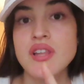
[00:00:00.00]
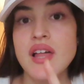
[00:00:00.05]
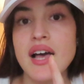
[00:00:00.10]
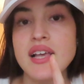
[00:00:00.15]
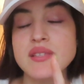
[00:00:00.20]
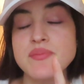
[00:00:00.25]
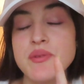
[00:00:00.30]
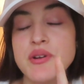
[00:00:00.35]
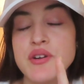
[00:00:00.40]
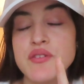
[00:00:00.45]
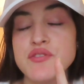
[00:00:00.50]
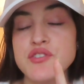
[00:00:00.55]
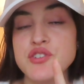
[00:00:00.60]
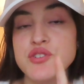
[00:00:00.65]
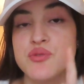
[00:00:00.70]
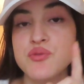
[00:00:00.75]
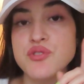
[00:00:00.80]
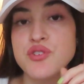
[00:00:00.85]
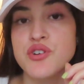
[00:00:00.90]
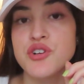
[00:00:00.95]
last pair of
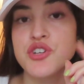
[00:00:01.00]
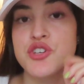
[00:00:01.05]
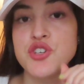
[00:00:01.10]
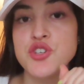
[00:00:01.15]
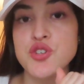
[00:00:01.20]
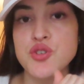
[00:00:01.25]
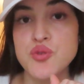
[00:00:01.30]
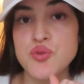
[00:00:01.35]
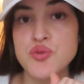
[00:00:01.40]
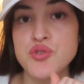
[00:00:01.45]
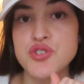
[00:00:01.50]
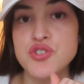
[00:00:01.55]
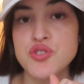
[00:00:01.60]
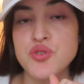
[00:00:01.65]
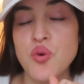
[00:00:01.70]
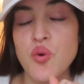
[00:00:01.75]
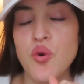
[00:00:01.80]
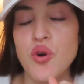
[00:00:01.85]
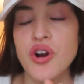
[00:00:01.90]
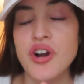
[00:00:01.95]
shoes are a huge
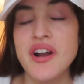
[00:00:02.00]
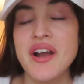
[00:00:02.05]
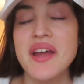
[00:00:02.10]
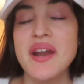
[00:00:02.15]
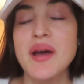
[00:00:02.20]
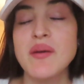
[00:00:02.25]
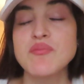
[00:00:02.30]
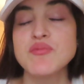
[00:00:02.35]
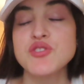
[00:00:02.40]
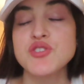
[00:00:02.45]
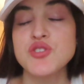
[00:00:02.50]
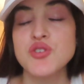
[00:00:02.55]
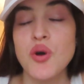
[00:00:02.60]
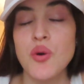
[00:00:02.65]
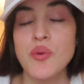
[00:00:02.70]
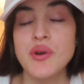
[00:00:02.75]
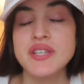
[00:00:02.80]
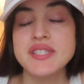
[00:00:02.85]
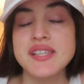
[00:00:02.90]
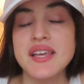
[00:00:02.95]
score, and I'm
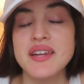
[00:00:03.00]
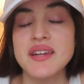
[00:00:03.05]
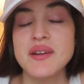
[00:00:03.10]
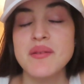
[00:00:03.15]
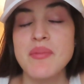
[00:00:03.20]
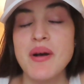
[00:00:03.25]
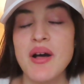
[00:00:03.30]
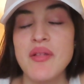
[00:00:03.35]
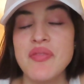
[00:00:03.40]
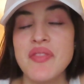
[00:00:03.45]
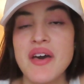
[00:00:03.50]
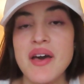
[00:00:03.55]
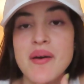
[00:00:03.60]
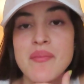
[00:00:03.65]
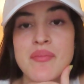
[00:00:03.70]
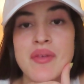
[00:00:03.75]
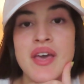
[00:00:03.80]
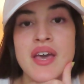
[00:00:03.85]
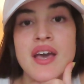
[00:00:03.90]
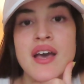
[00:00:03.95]
so excited about
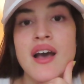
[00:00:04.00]
them.